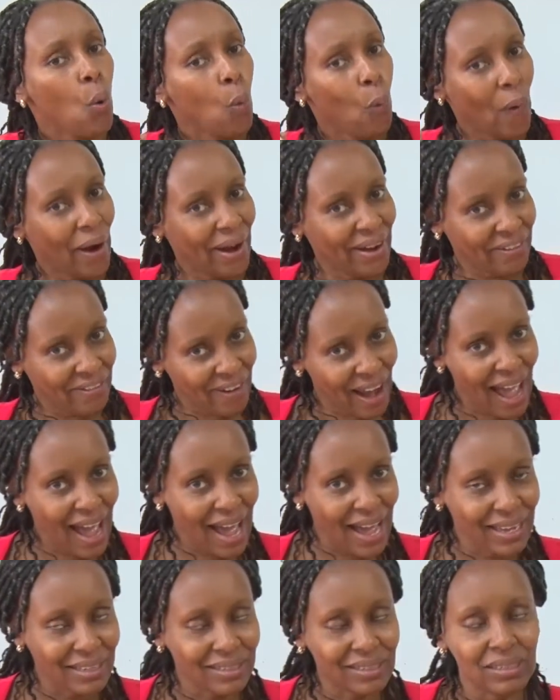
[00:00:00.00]

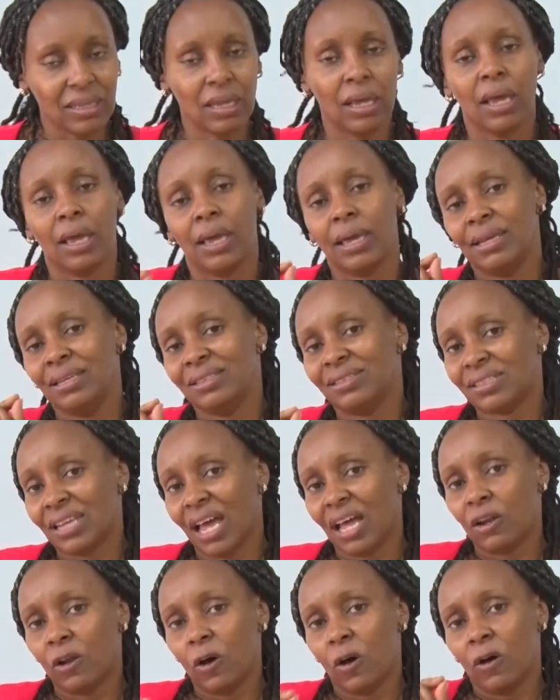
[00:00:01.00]
whereas
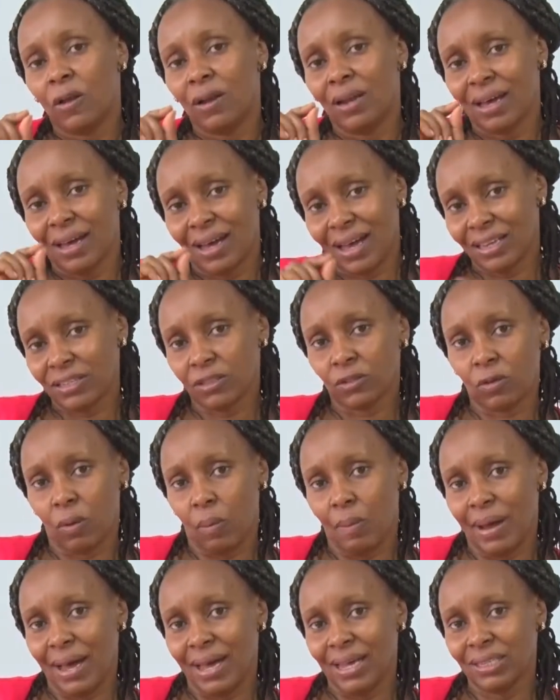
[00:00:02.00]
internal
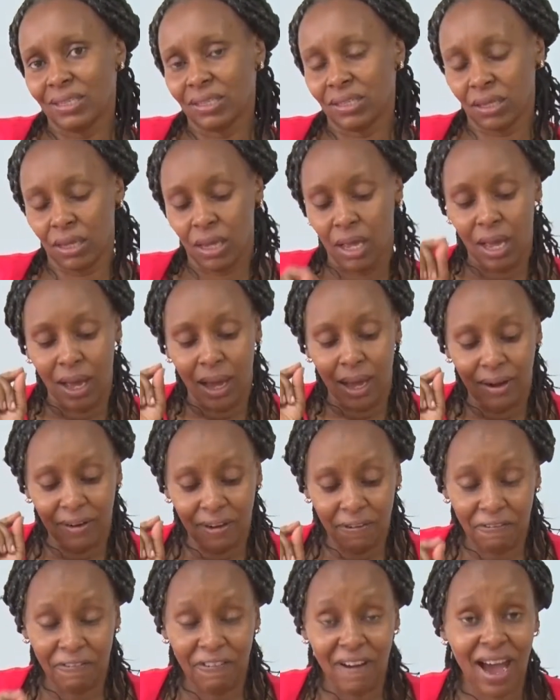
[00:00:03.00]
customers
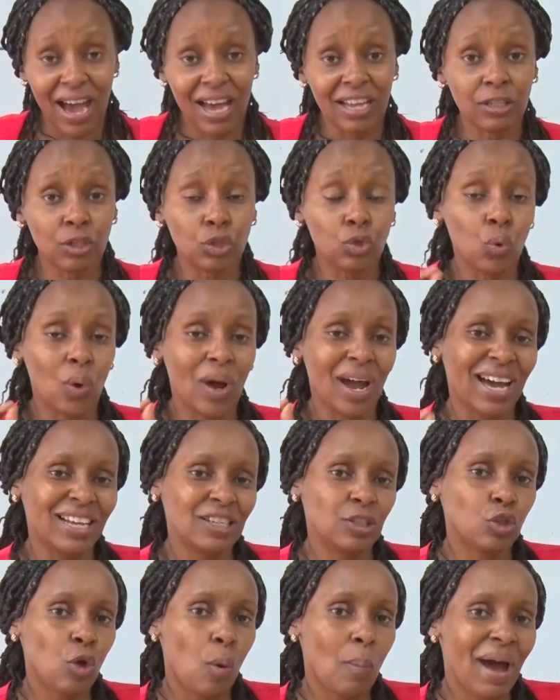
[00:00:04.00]
refers to
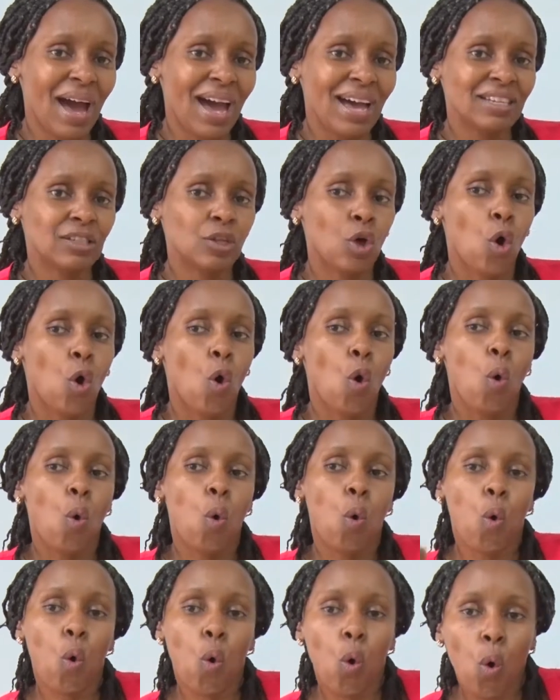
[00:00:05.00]
customers
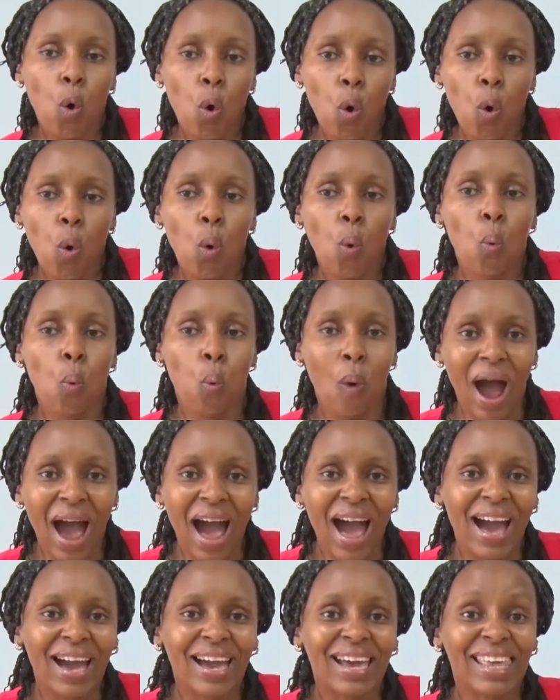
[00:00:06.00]
who
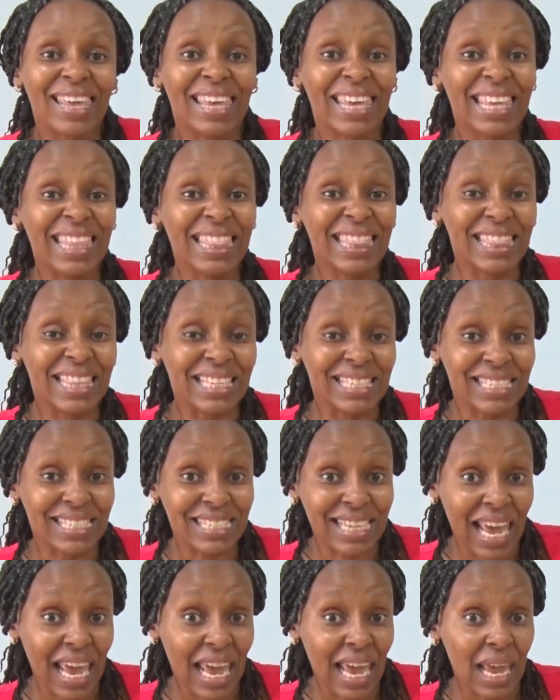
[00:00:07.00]
work in the
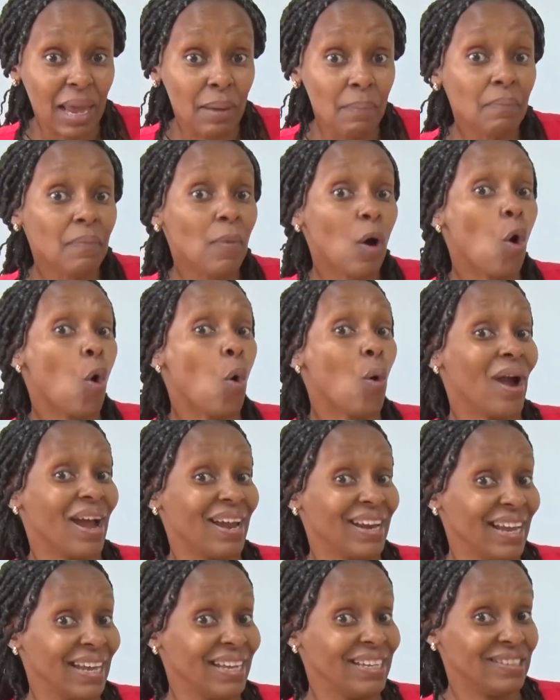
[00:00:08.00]
same
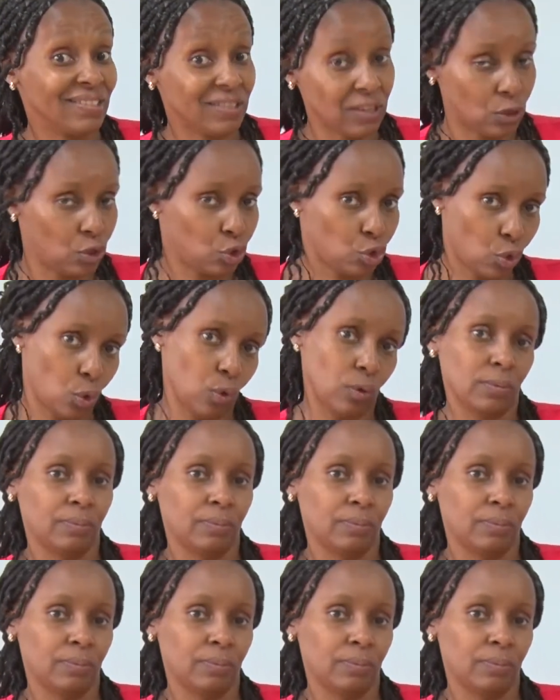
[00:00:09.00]
organization.